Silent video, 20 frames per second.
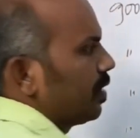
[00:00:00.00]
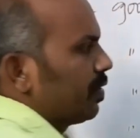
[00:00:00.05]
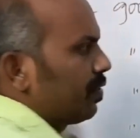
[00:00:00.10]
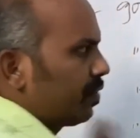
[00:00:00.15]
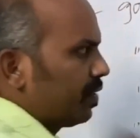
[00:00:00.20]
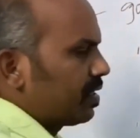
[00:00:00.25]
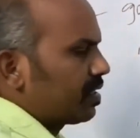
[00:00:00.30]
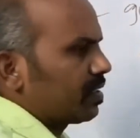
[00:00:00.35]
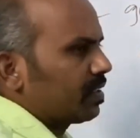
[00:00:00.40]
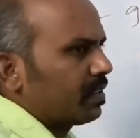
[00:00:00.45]

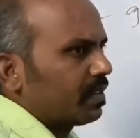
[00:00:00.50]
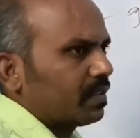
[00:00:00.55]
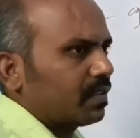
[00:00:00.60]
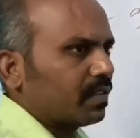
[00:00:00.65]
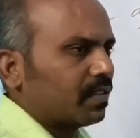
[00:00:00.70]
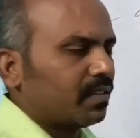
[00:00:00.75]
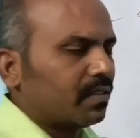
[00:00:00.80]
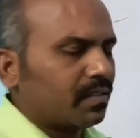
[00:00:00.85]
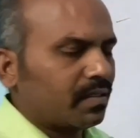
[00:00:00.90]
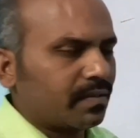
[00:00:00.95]
If we take
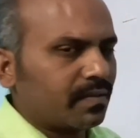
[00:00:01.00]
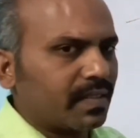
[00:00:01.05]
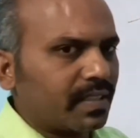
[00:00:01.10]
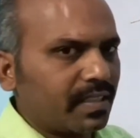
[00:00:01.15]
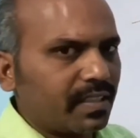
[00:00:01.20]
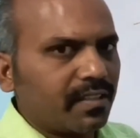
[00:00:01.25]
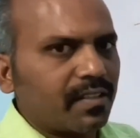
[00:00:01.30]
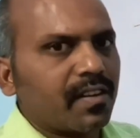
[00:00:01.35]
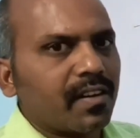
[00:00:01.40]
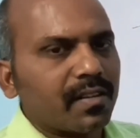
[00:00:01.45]
a
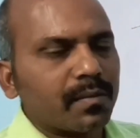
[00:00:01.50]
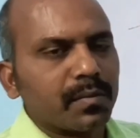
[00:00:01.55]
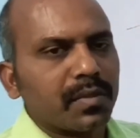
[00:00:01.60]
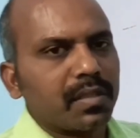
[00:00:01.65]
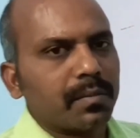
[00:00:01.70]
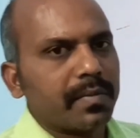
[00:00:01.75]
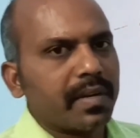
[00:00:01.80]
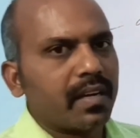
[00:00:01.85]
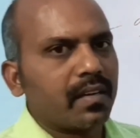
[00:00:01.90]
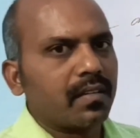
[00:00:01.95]
very
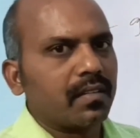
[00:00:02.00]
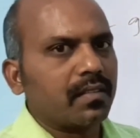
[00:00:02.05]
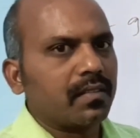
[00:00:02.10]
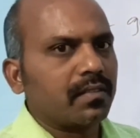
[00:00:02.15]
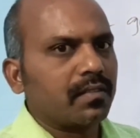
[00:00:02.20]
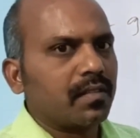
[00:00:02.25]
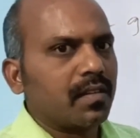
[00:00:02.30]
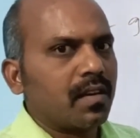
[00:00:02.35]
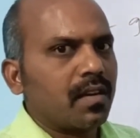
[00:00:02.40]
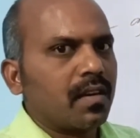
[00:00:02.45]
normal
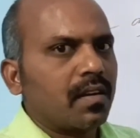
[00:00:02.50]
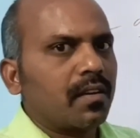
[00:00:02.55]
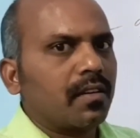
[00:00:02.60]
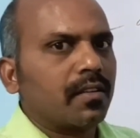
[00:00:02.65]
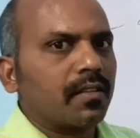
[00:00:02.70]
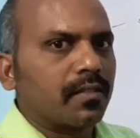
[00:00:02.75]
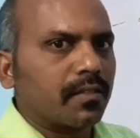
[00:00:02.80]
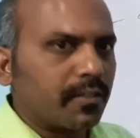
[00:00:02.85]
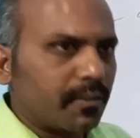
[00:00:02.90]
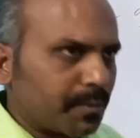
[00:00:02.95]
manner,
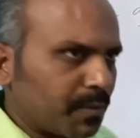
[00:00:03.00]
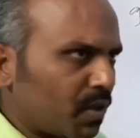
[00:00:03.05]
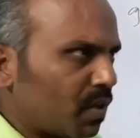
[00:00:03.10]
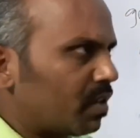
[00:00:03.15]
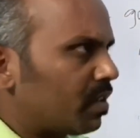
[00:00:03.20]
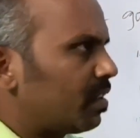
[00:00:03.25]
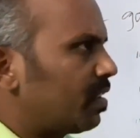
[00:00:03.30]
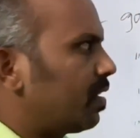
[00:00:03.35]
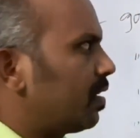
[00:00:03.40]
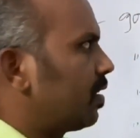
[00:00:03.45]
good
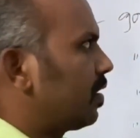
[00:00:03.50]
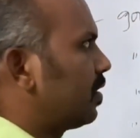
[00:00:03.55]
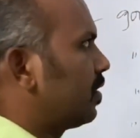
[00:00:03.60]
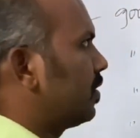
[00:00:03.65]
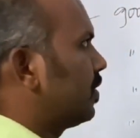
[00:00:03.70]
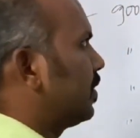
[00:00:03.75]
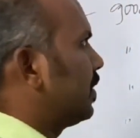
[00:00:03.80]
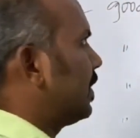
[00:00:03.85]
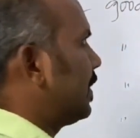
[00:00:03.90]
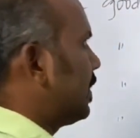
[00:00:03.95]

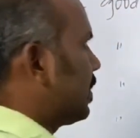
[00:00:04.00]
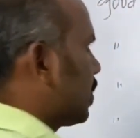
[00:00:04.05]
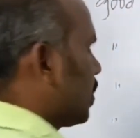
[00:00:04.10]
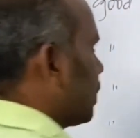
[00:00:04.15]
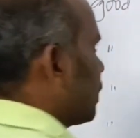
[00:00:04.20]
morning is